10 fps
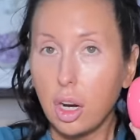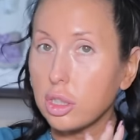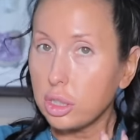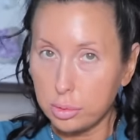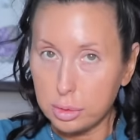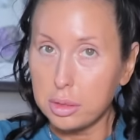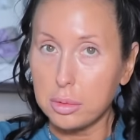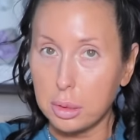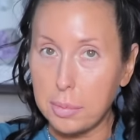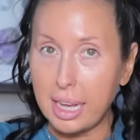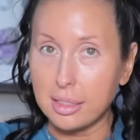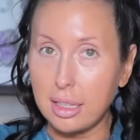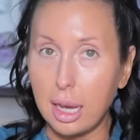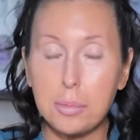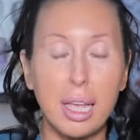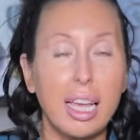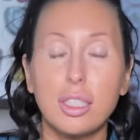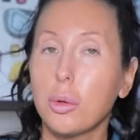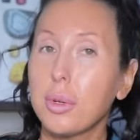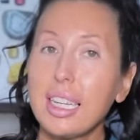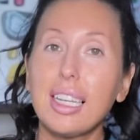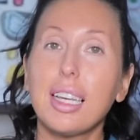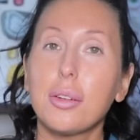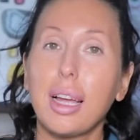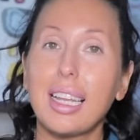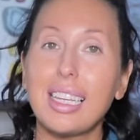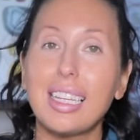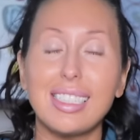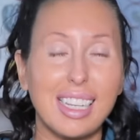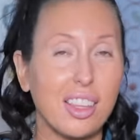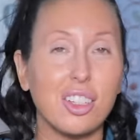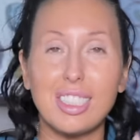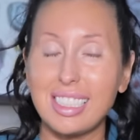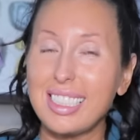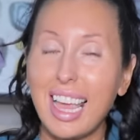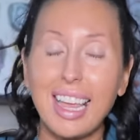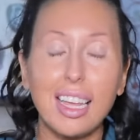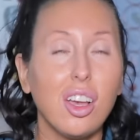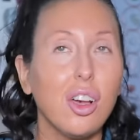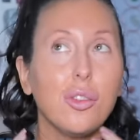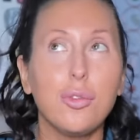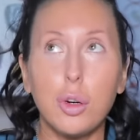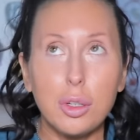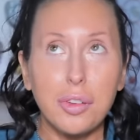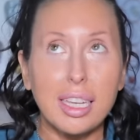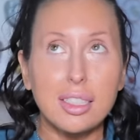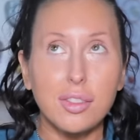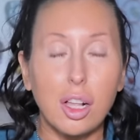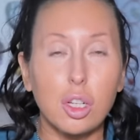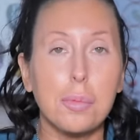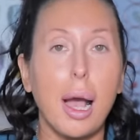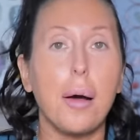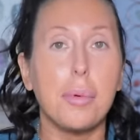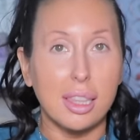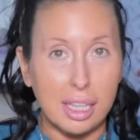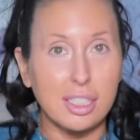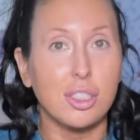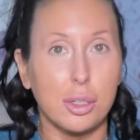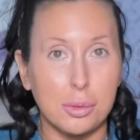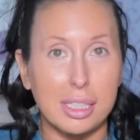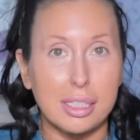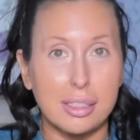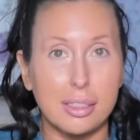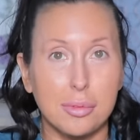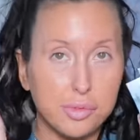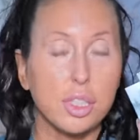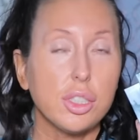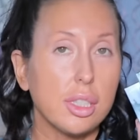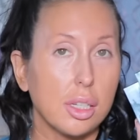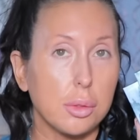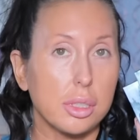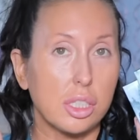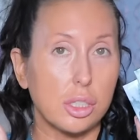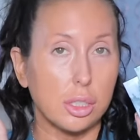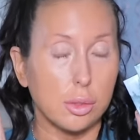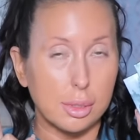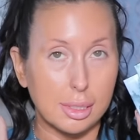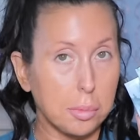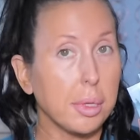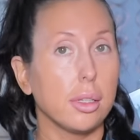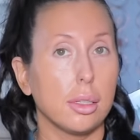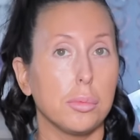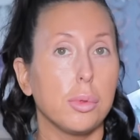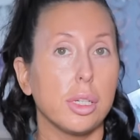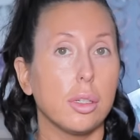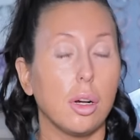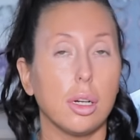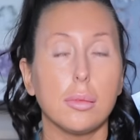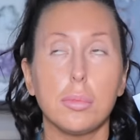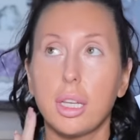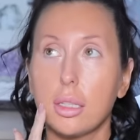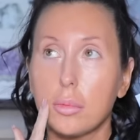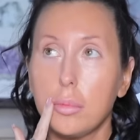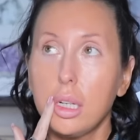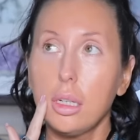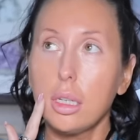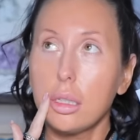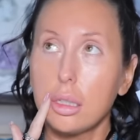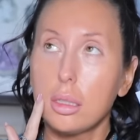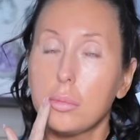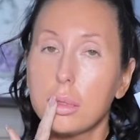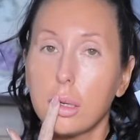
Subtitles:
are too cute to pass up. So we're gonna get ready together today. Full face of ColourPop, let's do this. First thing we're gonna do is put a lip oil on because my lips